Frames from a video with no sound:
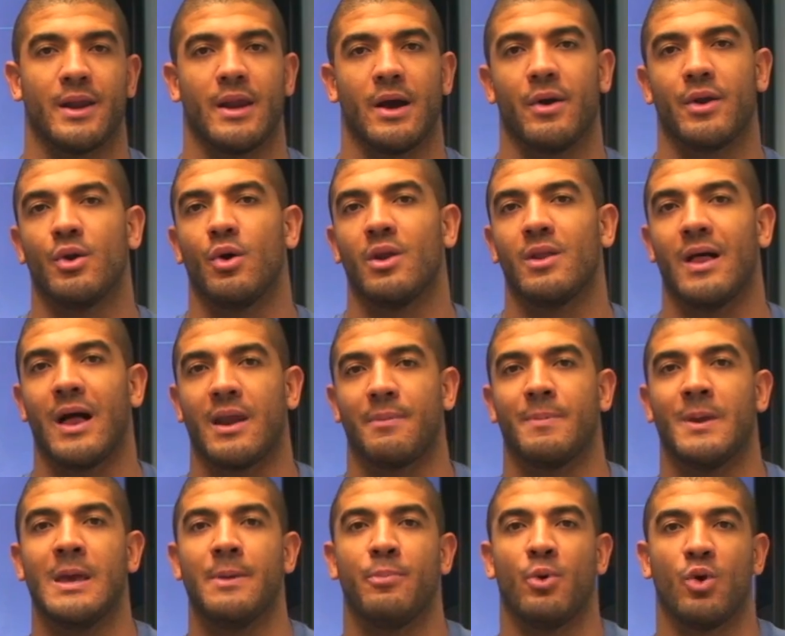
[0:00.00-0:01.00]
Now, I know a lot of
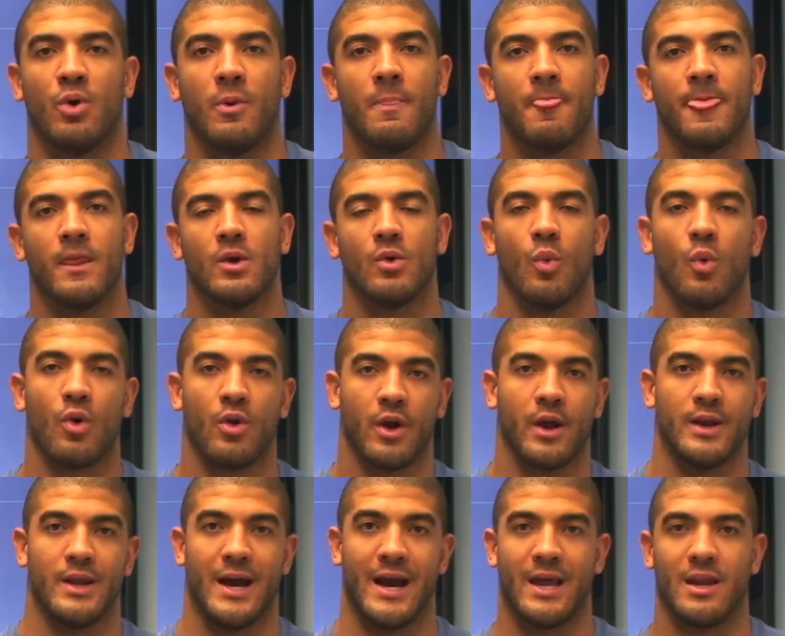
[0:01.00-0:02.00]
people work a
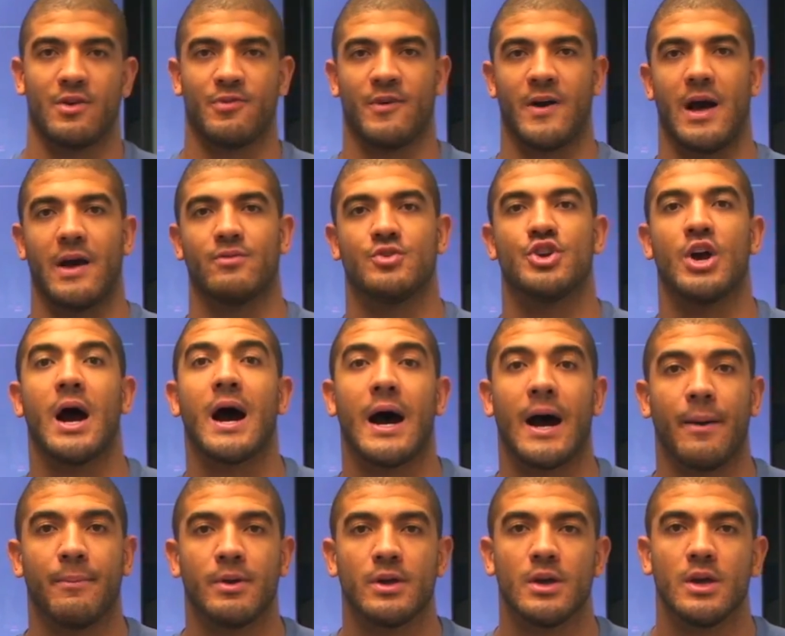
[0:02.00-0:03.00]
9 to 5
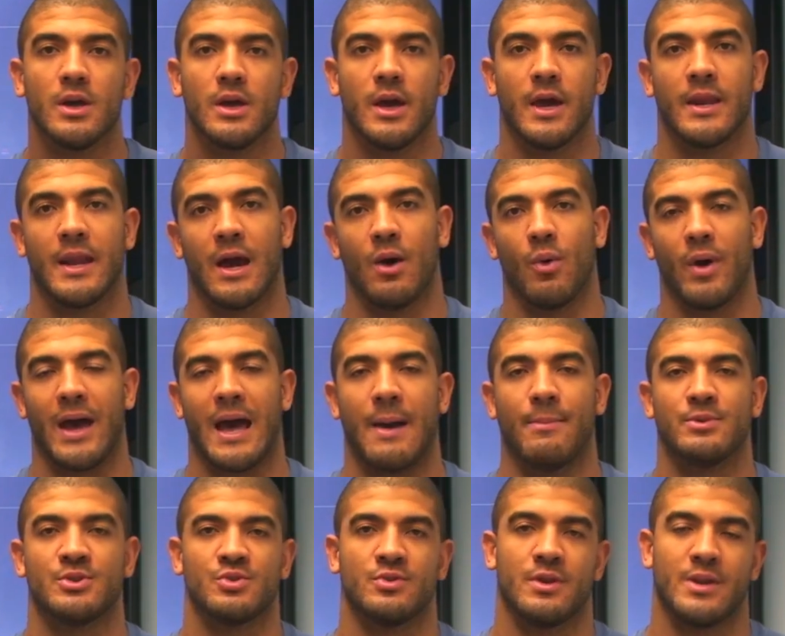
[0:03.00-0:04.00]
job, and now what
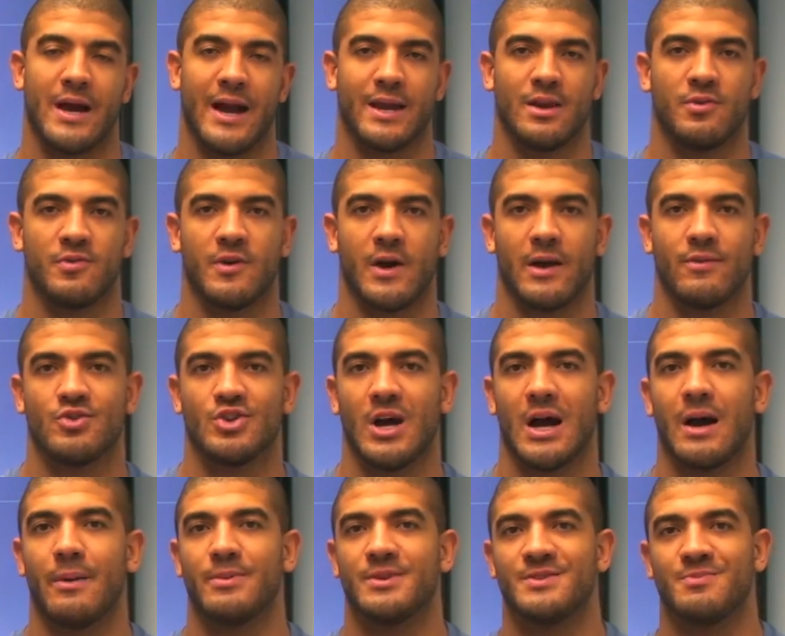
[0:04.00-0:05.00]
happens with a 9 to 5
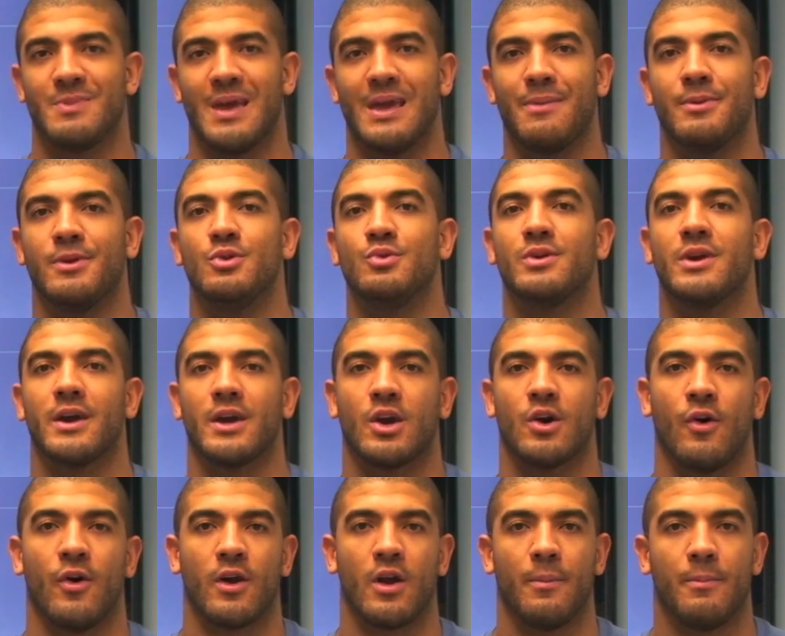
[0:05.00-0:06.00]
job is maybe you get
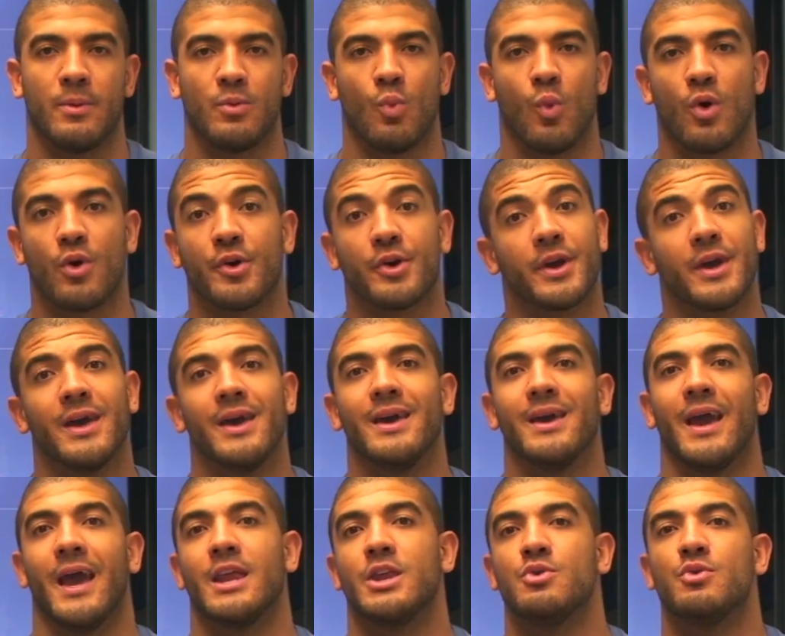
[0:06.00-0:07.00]
caught up in work
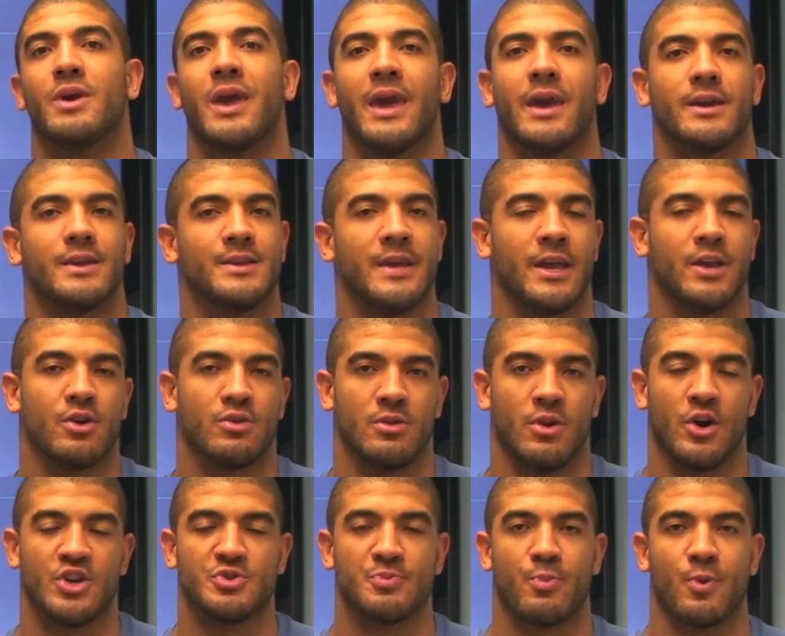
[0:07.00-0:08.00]
and you can't take your
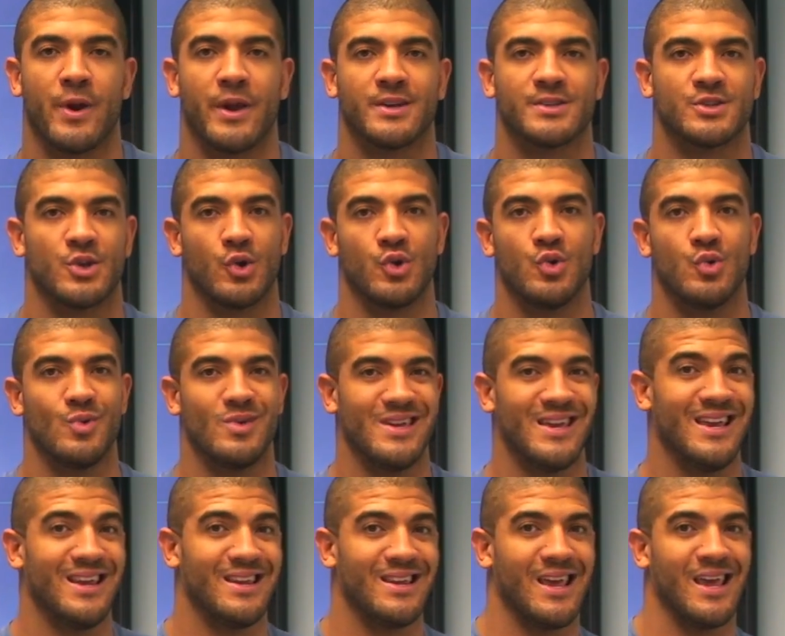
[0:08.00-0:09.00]
lunch break, so you
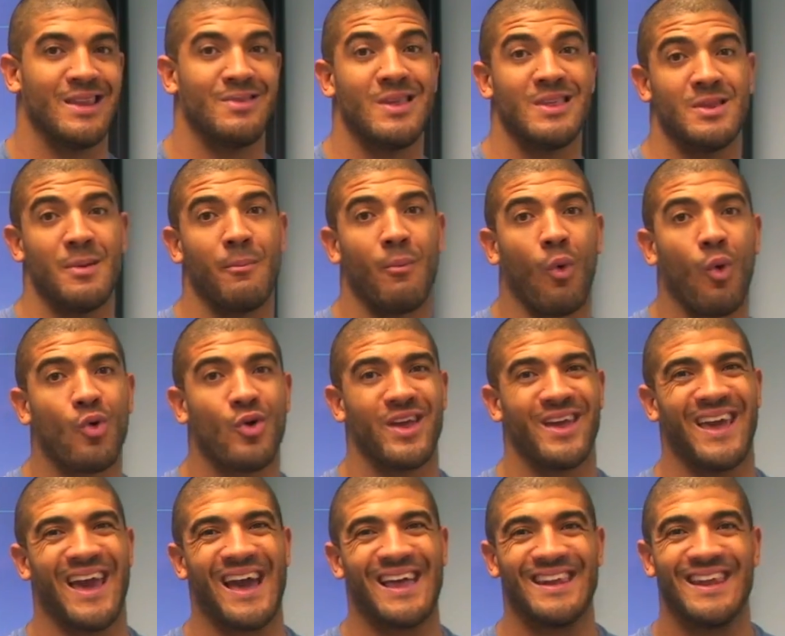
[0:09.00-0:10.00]
eat in the
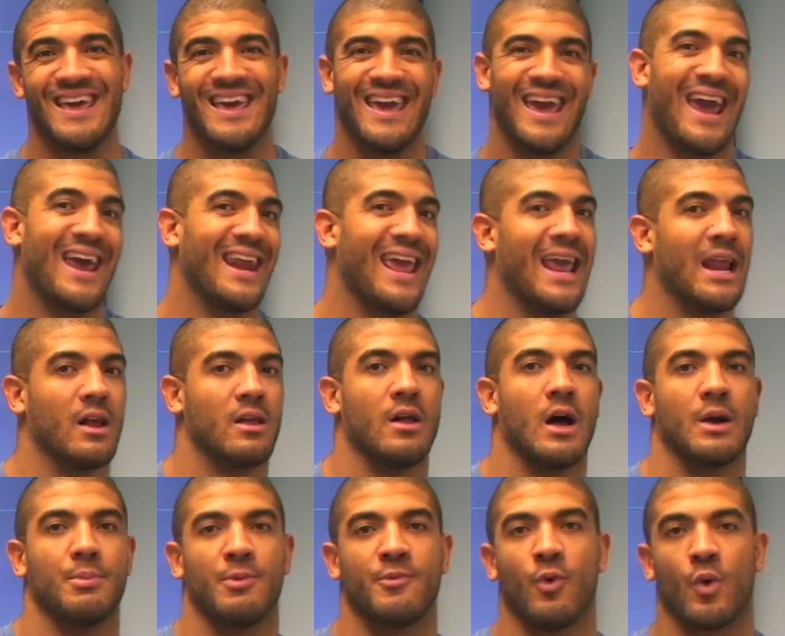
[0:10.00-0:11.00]
morning at 8
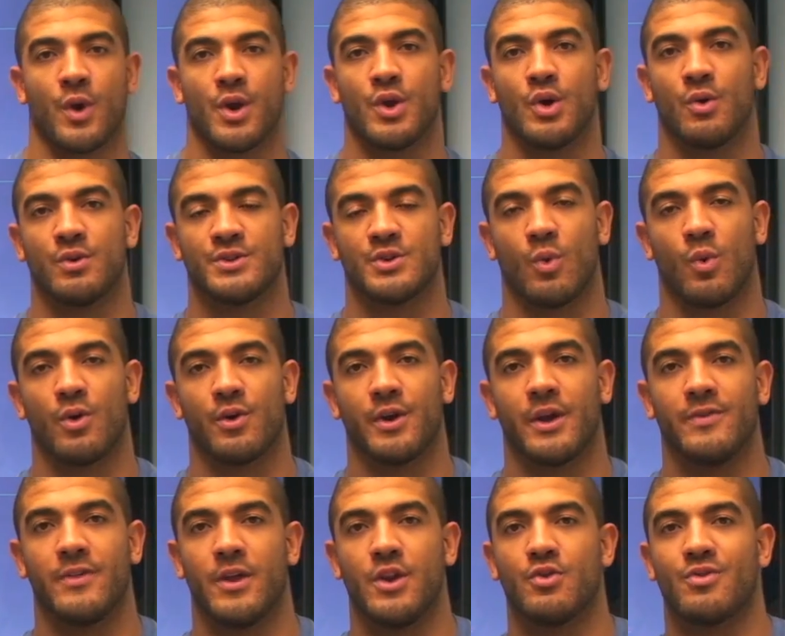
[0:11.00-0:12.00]
o'clock before you go into work,
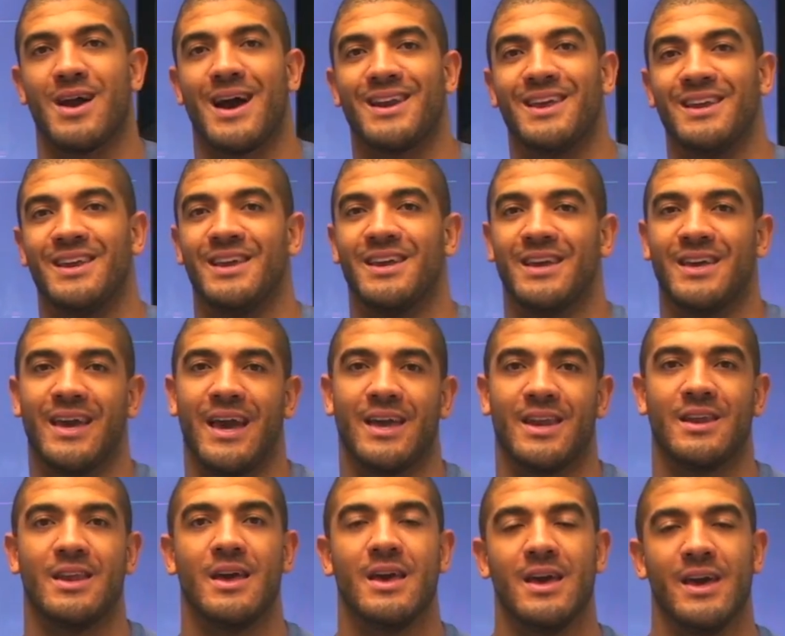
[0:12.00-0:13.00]
and then you're not eating
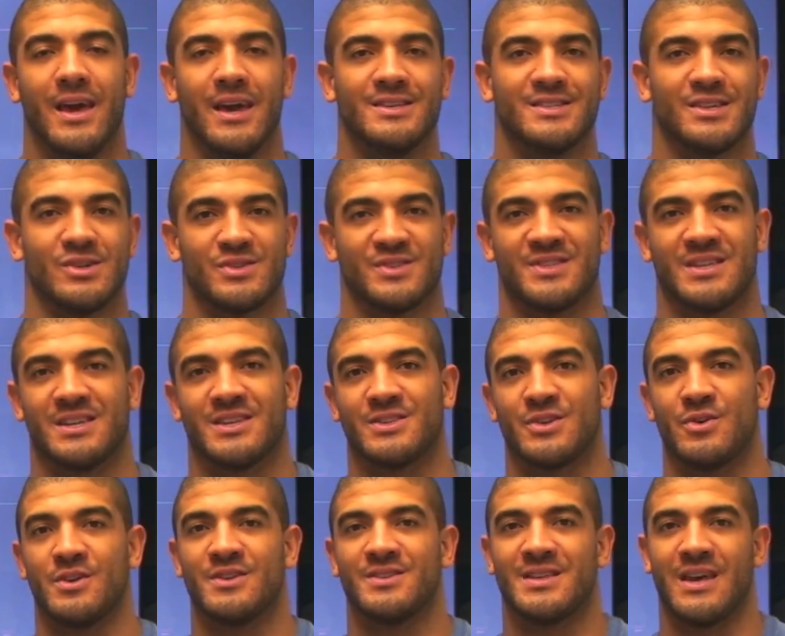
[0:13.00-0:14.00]
again until
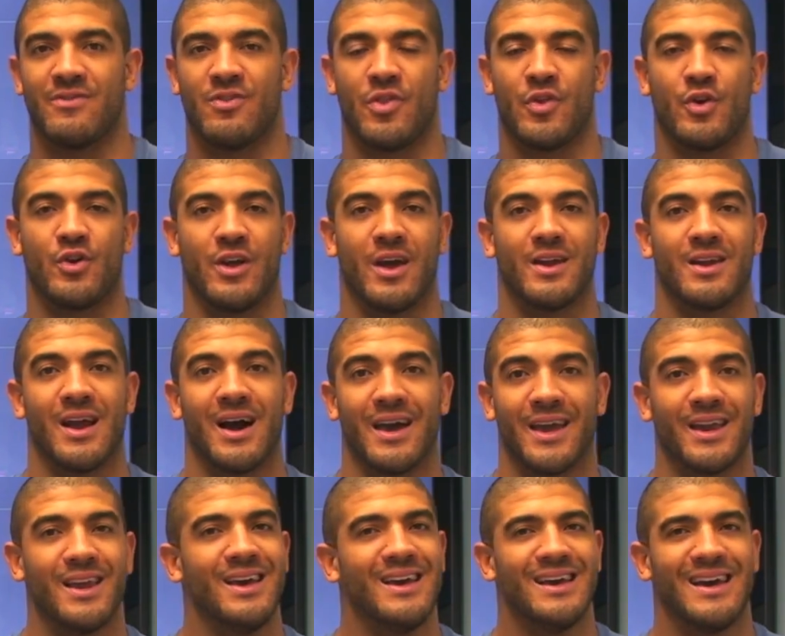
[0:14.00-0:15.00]
6:30, 7:30 at
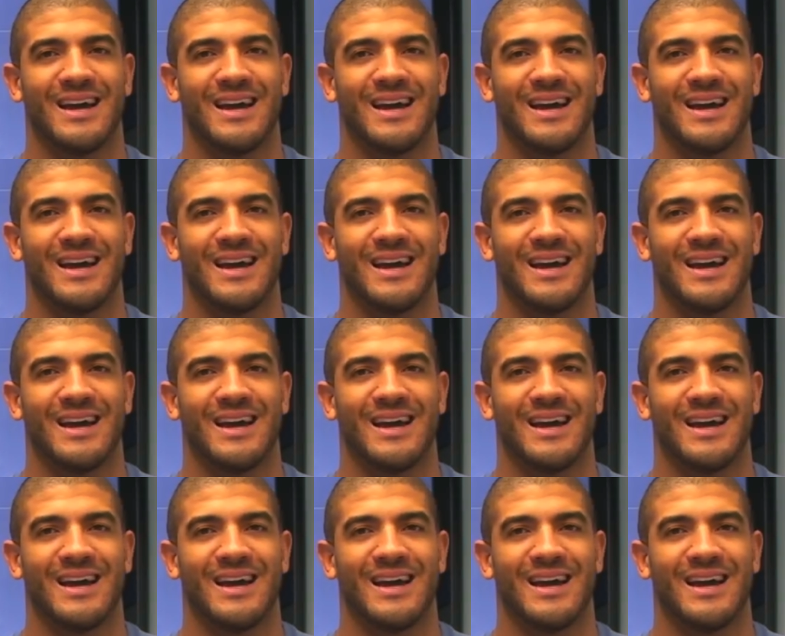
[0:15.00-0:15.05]
night.